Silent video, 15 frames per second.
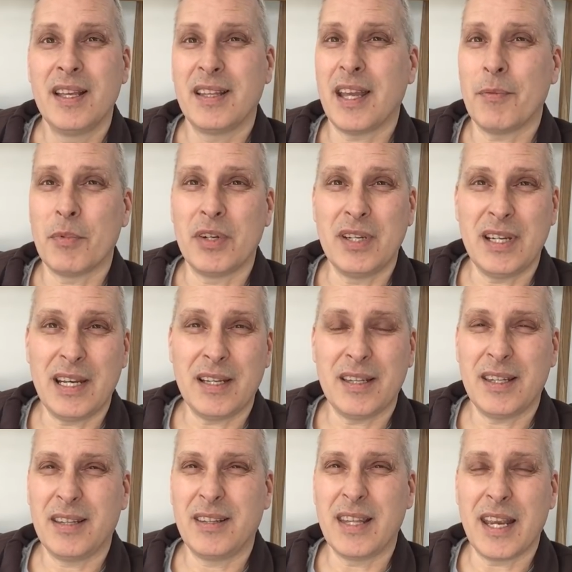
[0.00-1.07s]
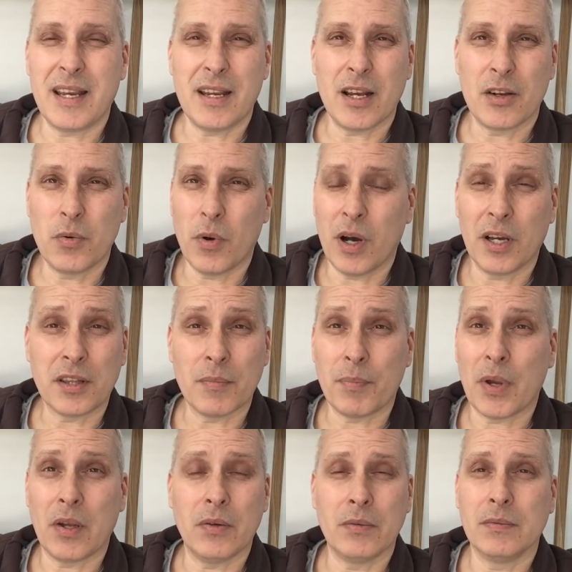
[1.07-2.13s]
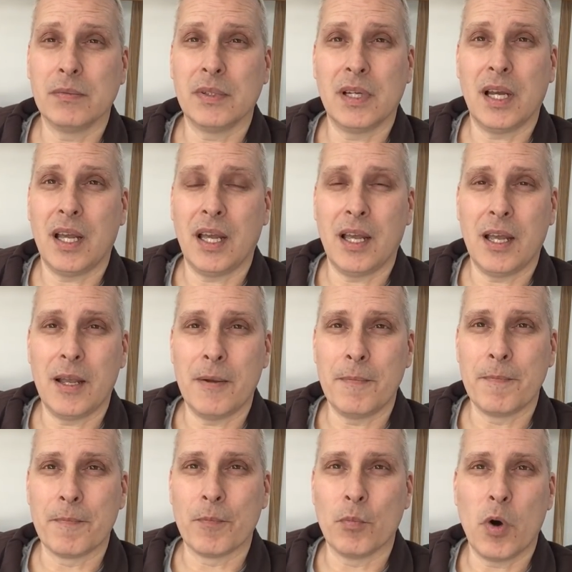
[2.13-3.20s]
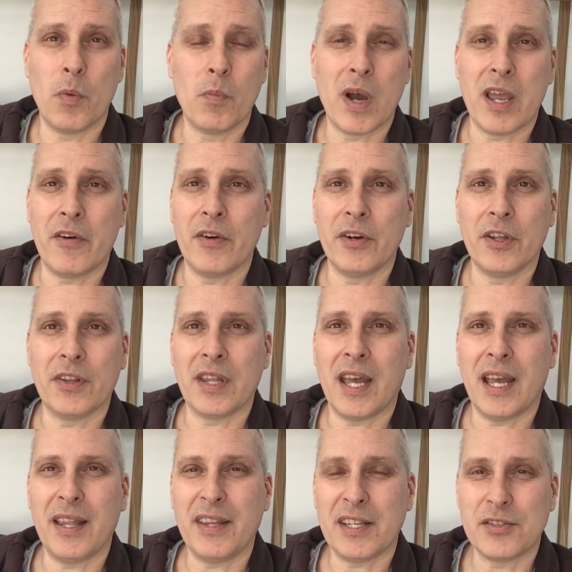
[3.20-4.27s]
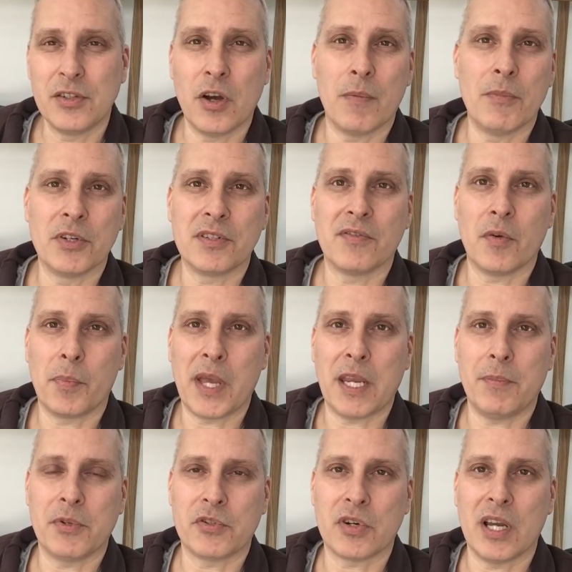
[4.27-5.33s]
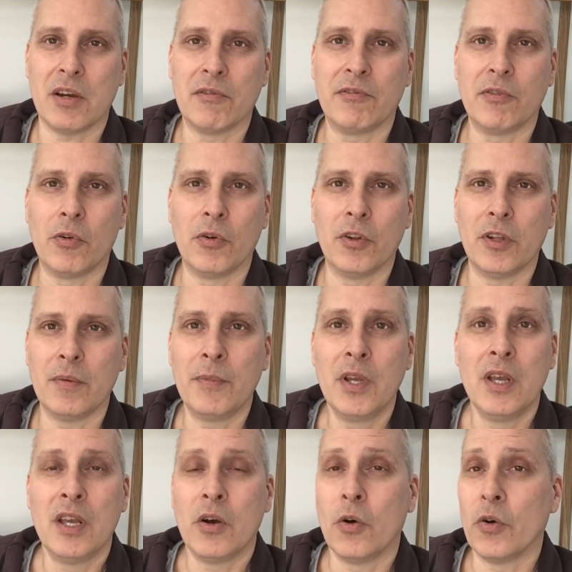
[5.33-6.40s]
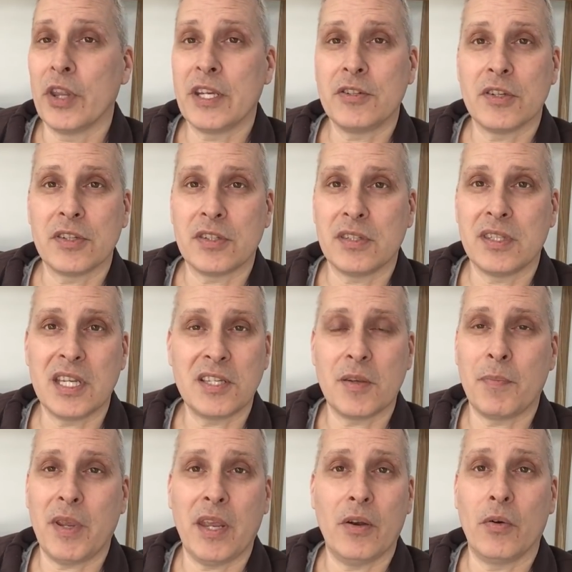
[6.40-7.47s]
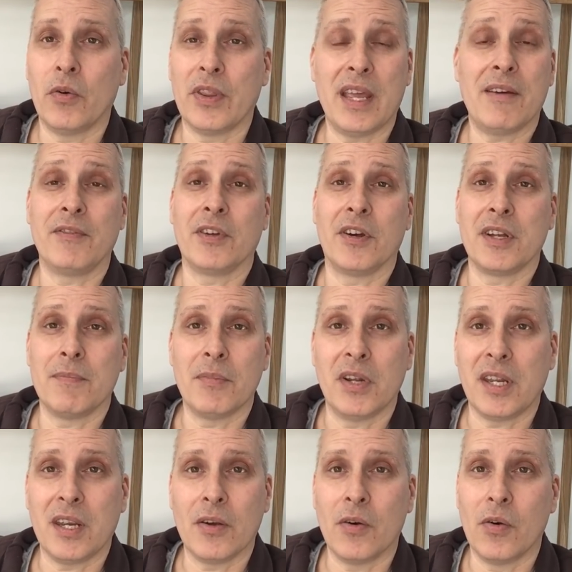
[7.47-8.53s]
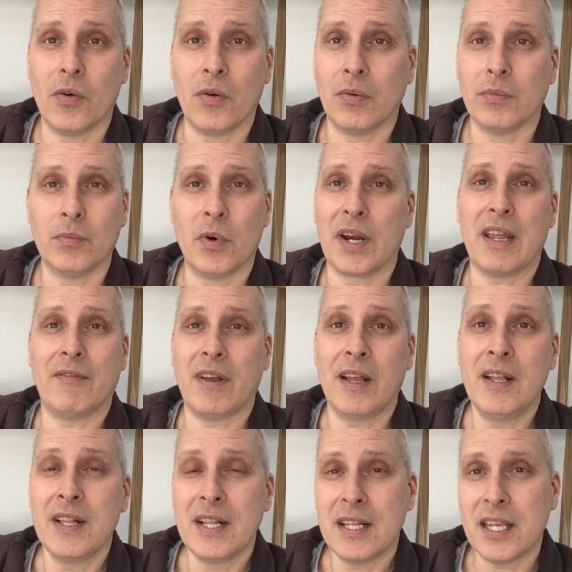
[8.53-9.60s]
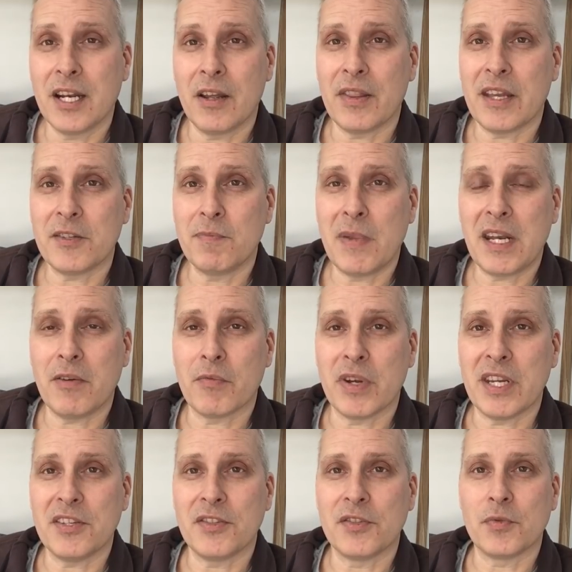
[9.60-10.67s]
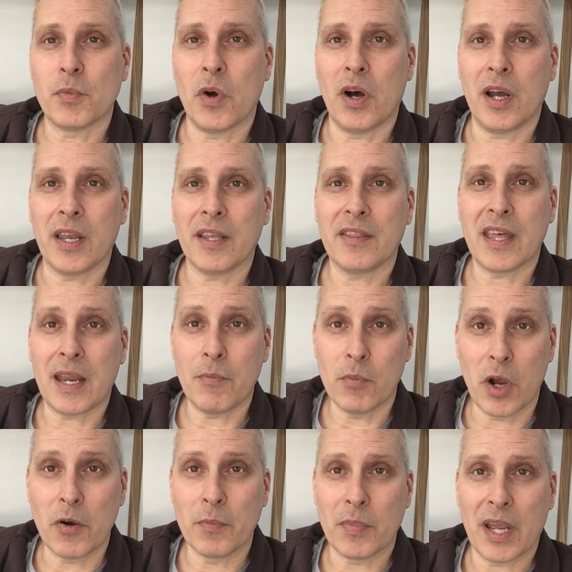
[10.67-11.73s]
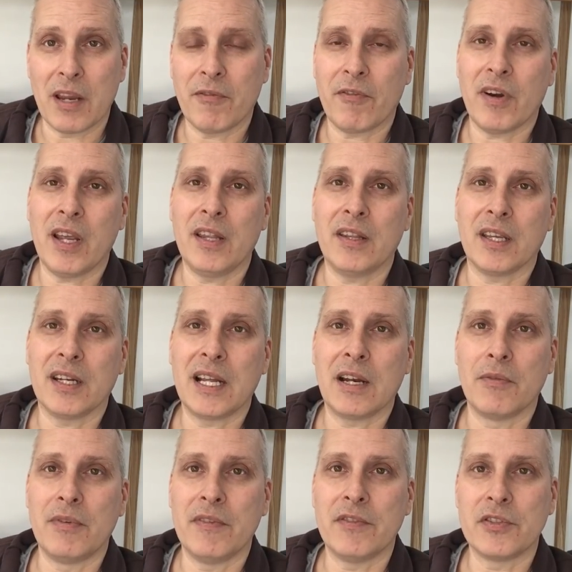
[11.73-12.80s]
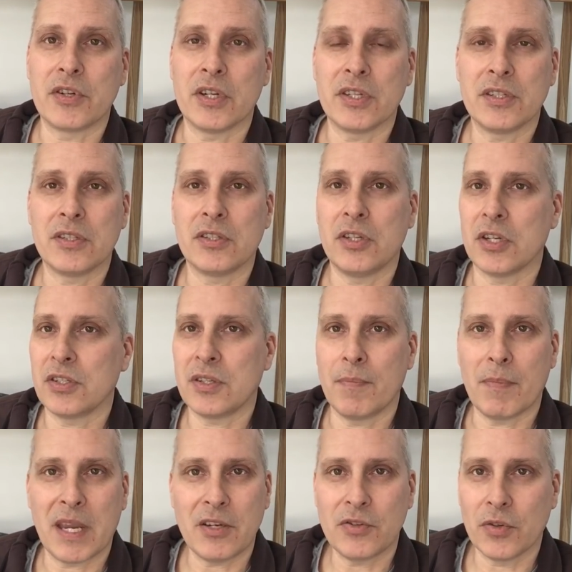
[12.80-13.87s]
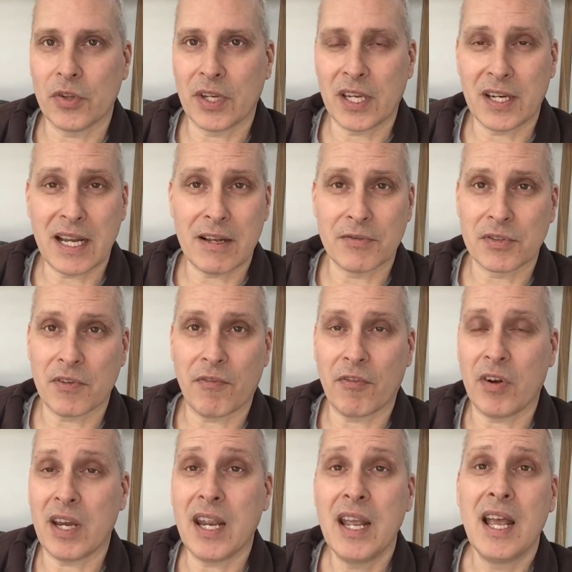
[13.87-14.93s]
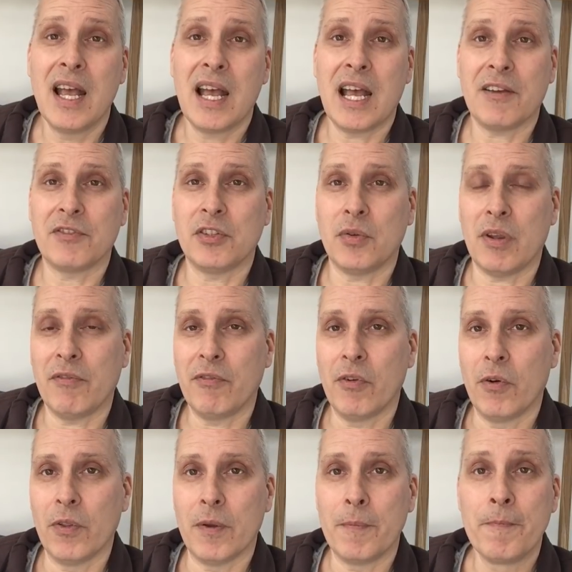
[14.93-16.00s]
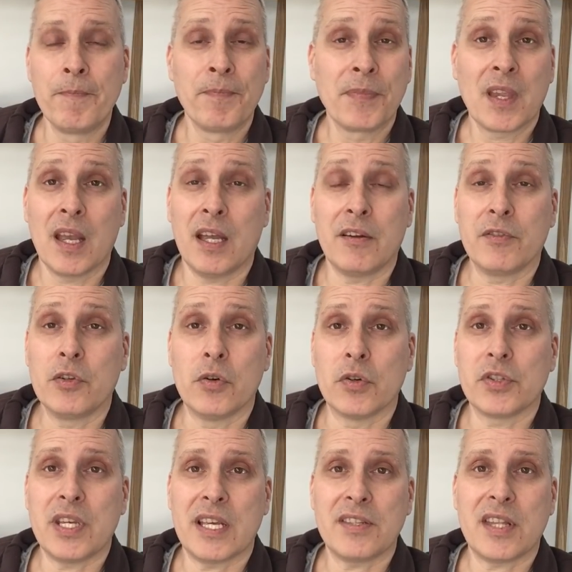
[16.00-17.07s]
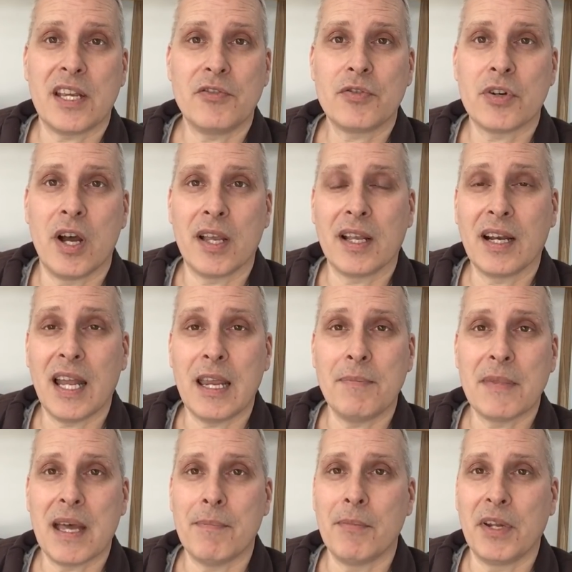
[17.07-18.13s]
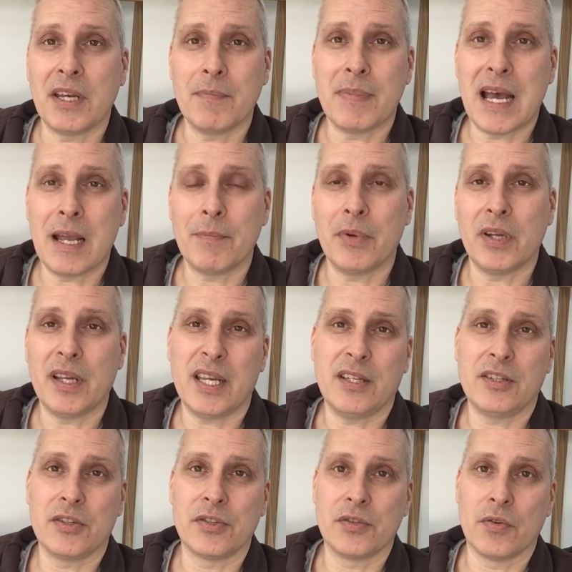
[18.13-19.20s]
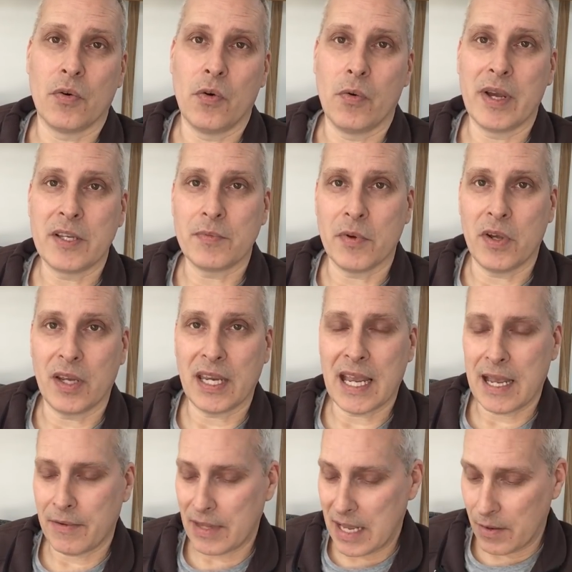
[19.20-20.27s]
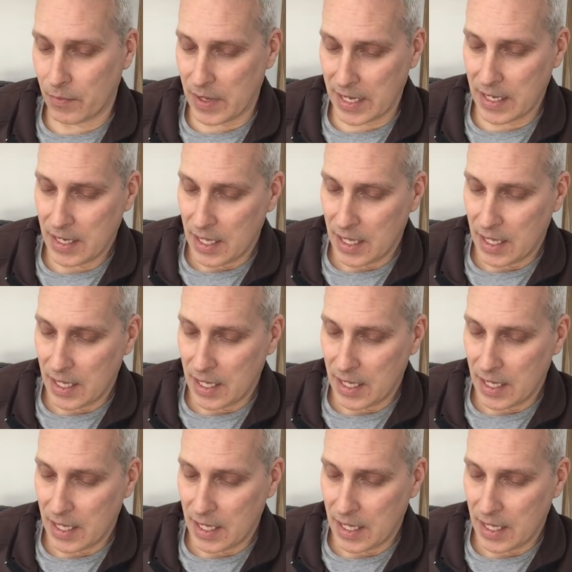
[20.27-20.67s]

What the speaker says: They acquired the boat one way or another, and there's not much of a paper trail for them, or they just disappear, or they haven't got any money, or whatever. You know, there's many reasons why they won't pay for it, and the Canal River Trust, just to make sure the canals are free, have to do it for them. And of course, yes, they try and claim that money back, but it doesn't always work out that way.